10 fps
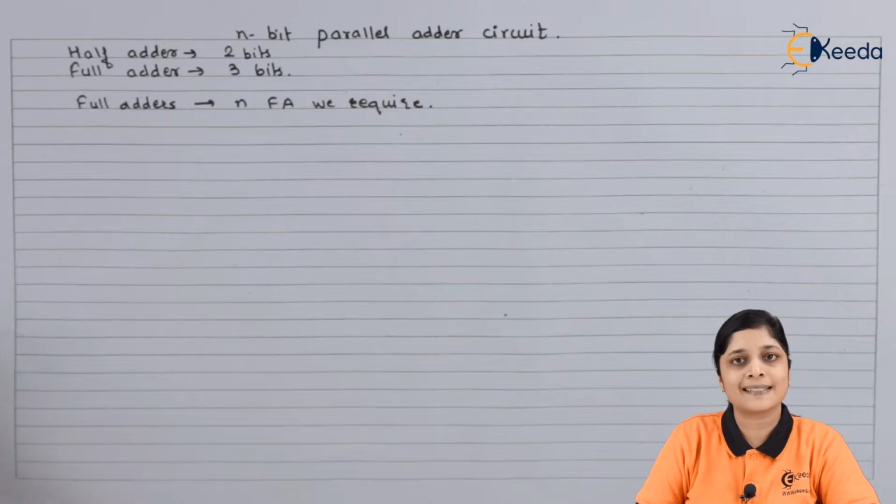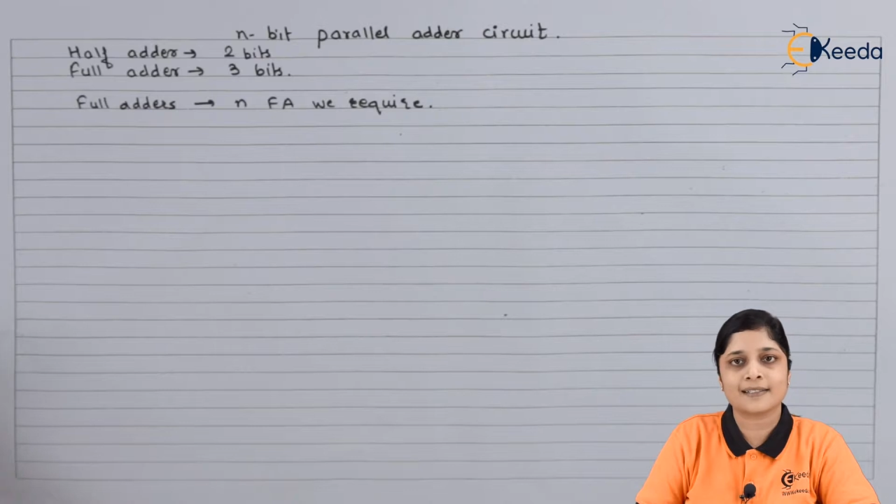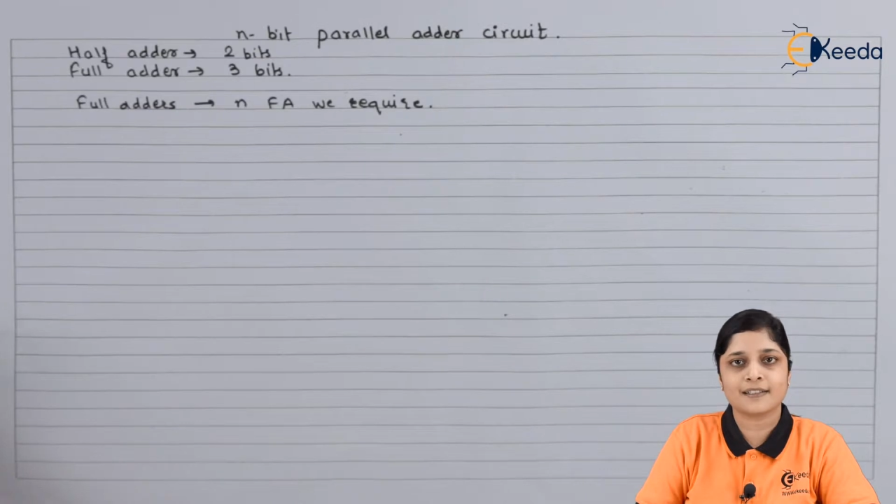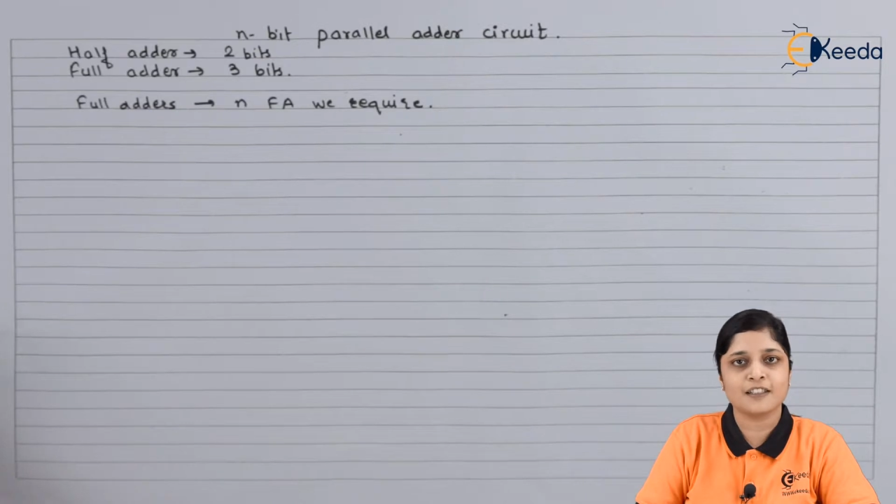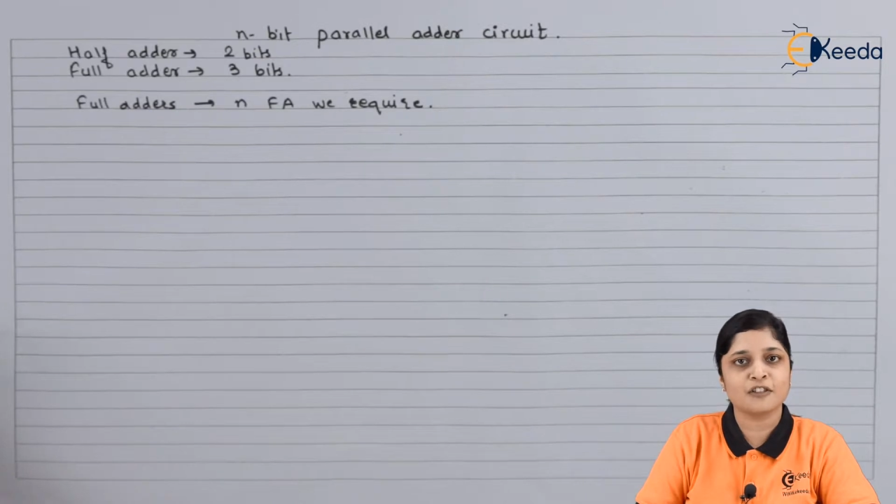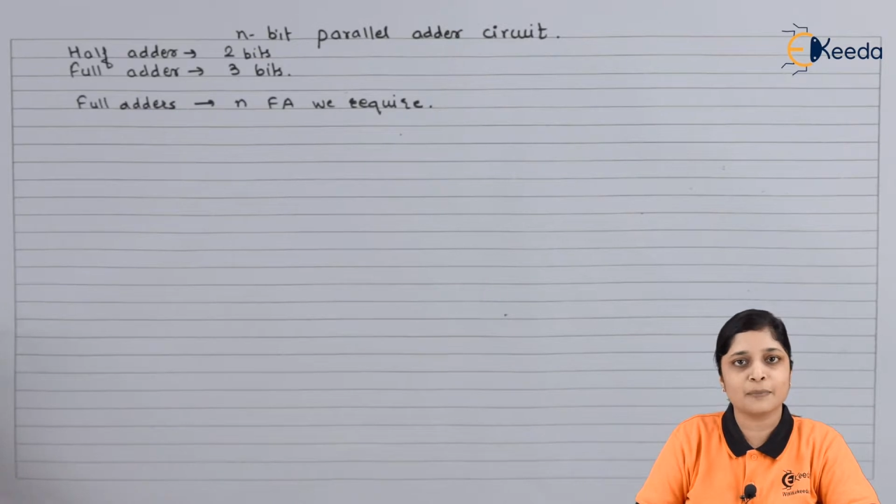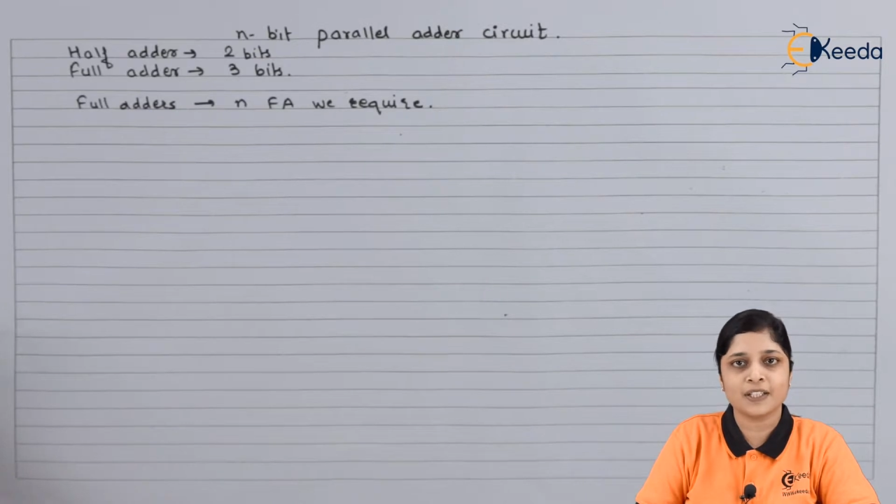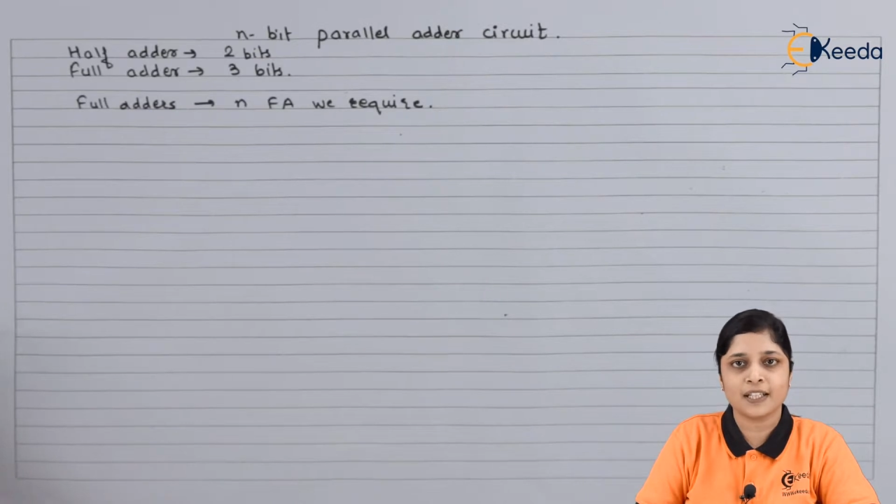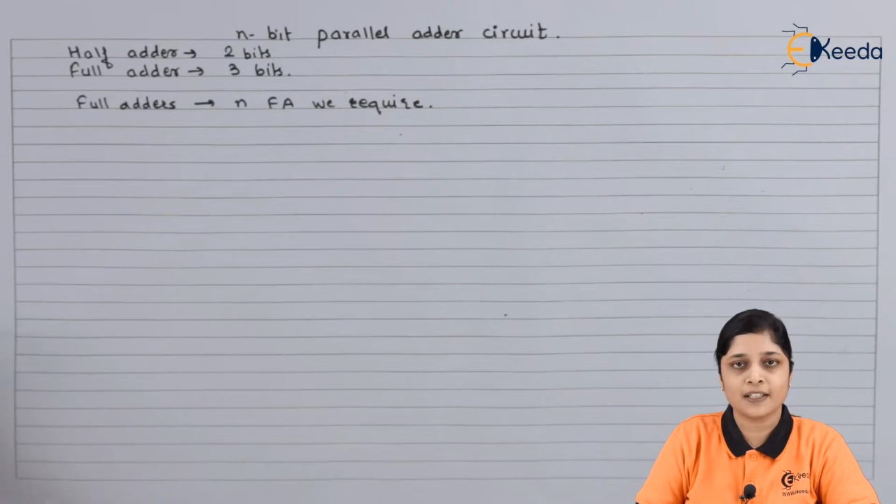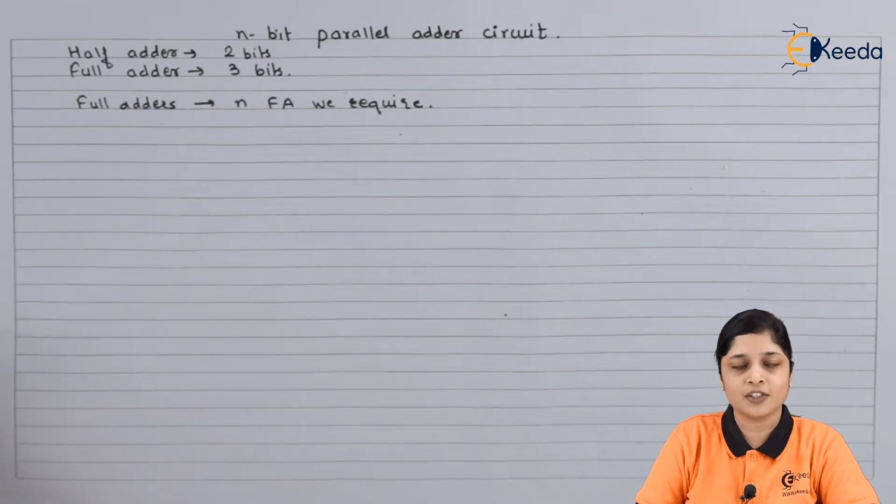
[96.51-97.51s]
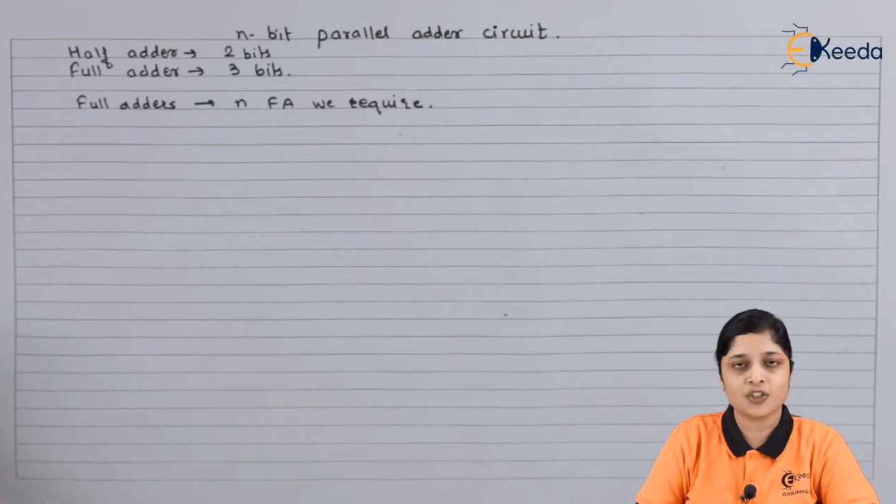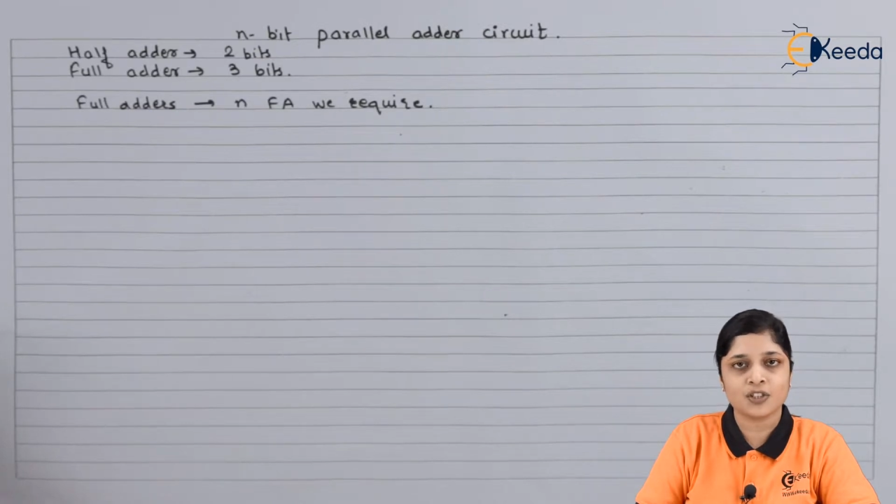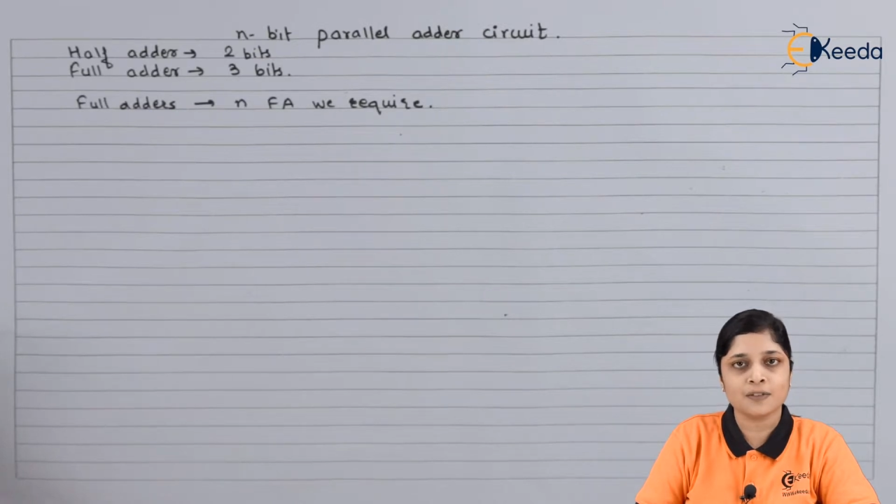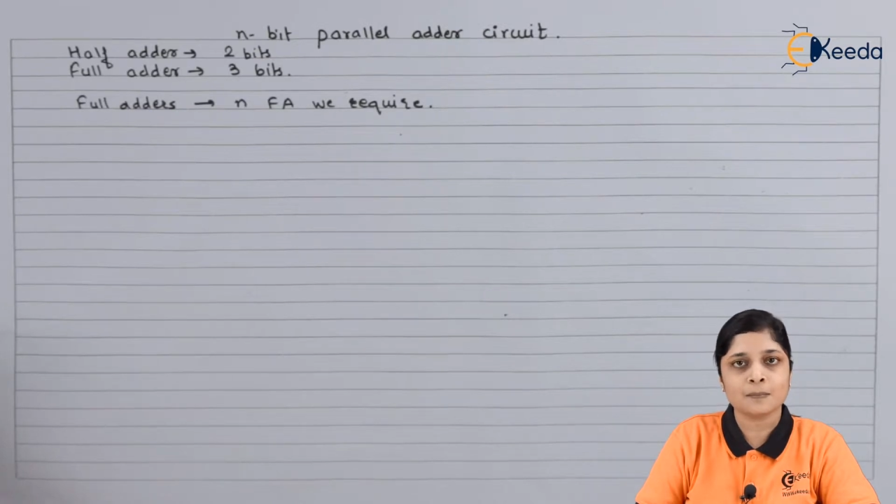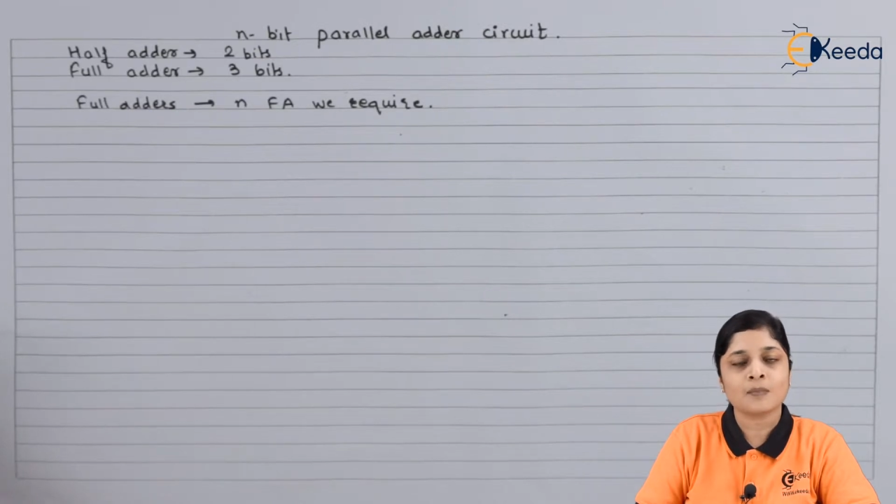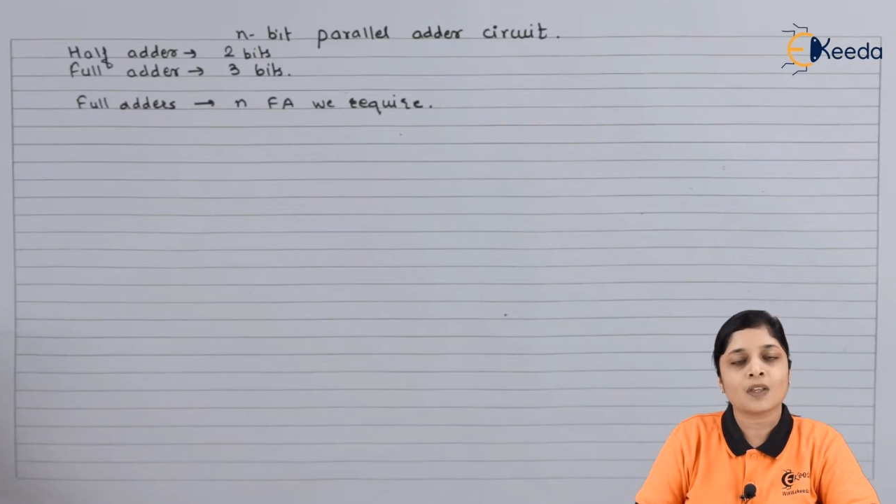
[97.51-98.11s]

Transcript: sixteen bit addition.